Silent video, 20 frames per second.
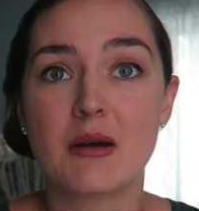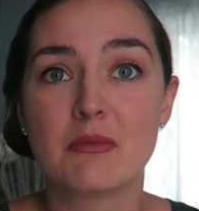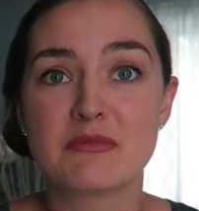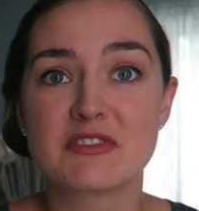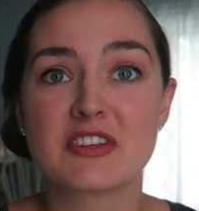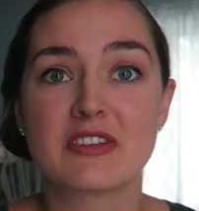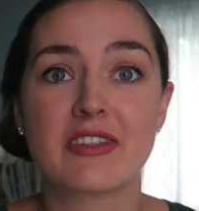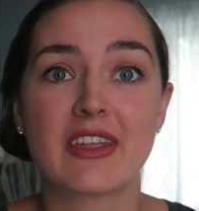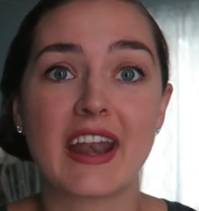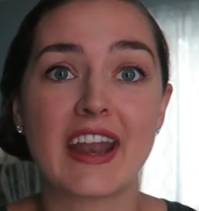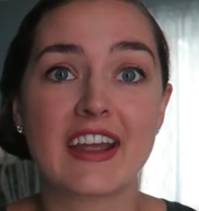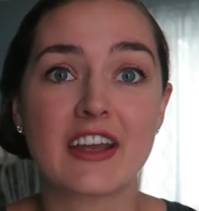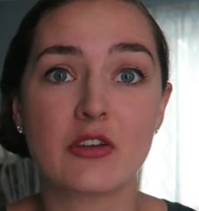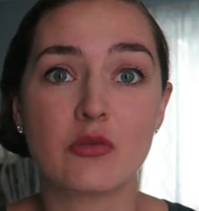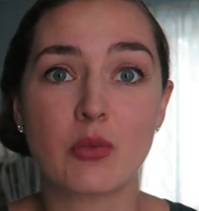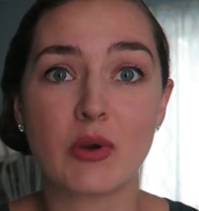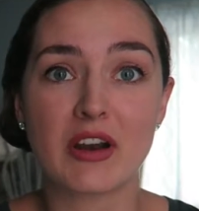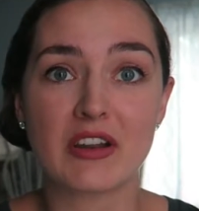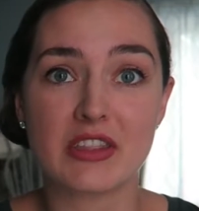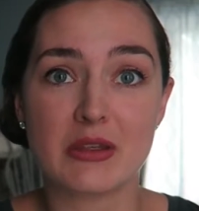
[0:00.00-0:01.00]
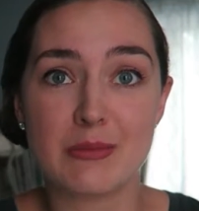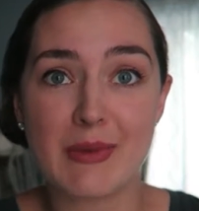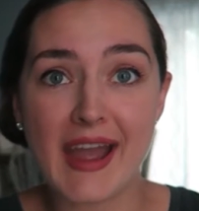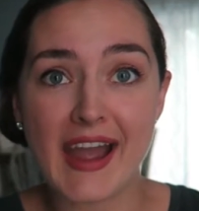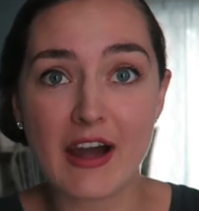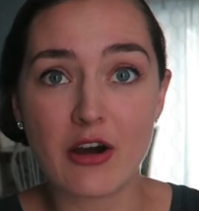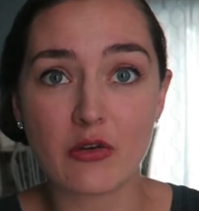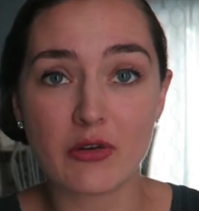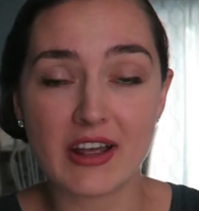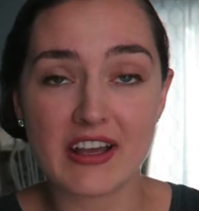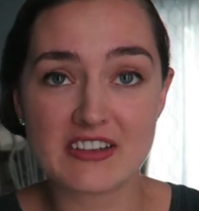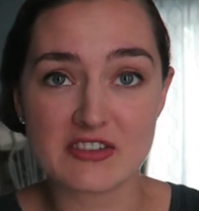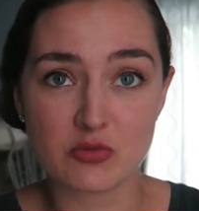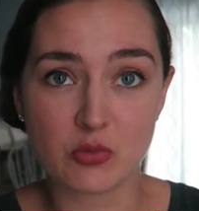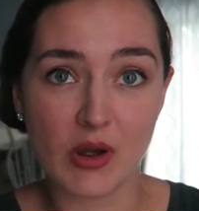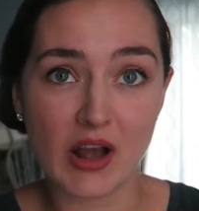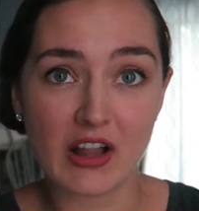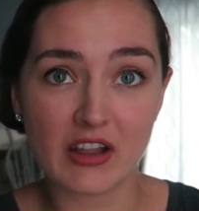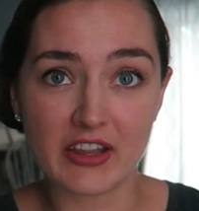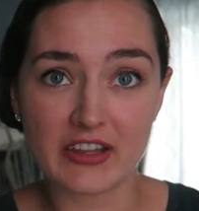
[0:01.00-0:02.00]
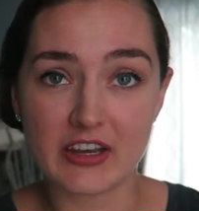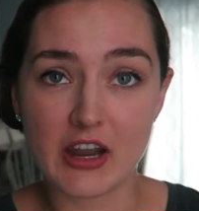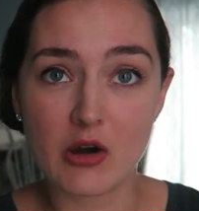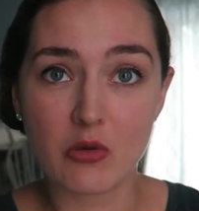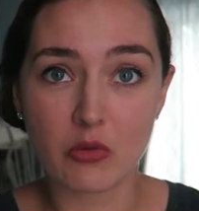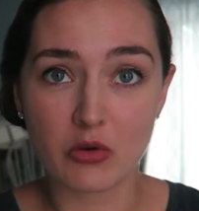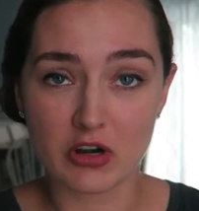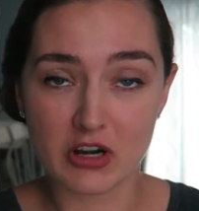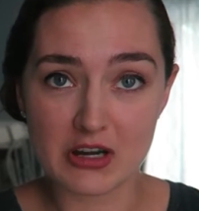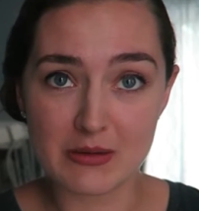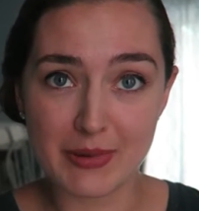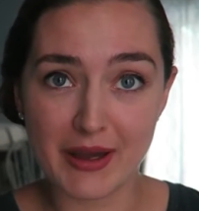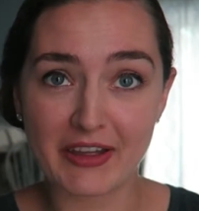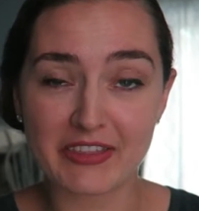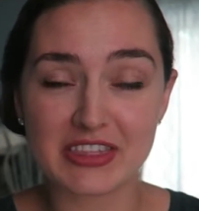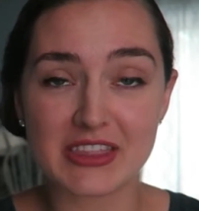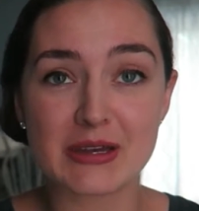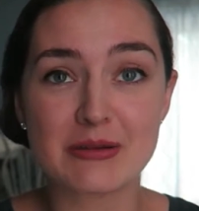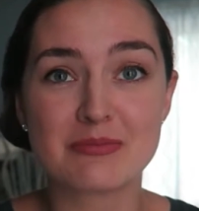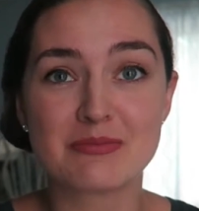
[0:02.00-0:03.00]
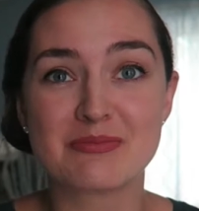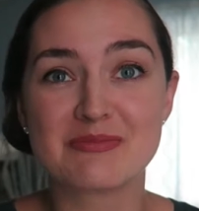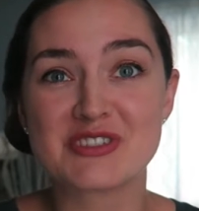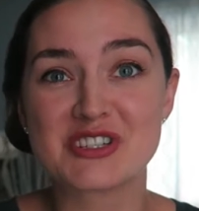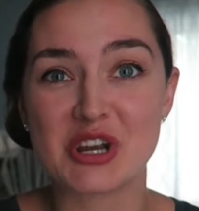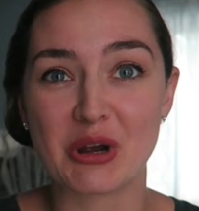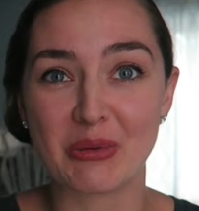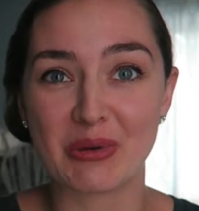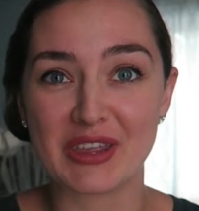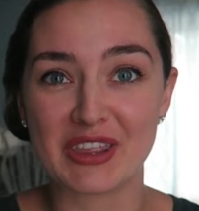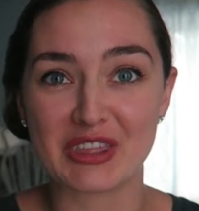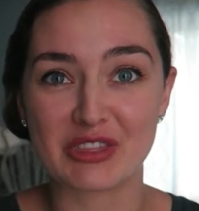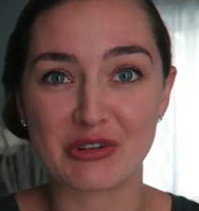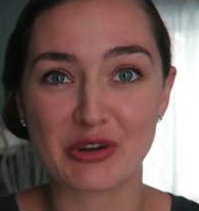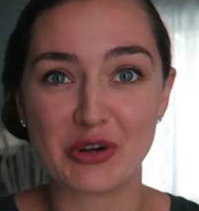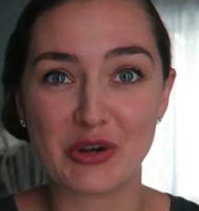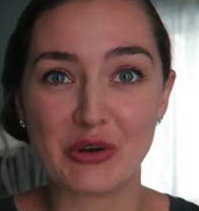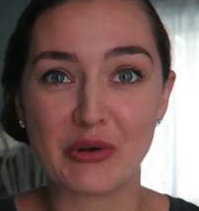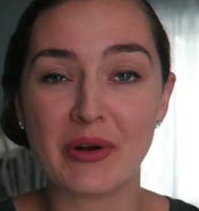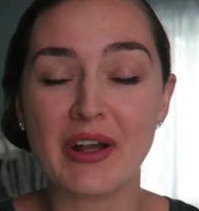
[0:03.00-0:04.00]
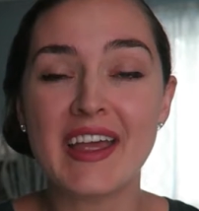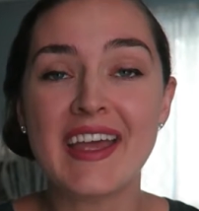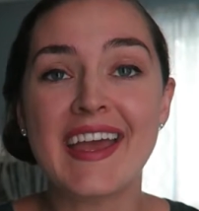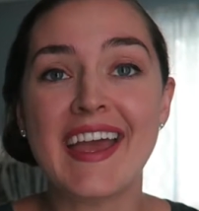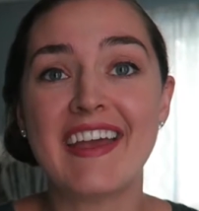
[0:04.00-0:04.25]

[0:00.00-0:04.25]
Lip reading: so that I could wear them out as well and not worry about them showing through.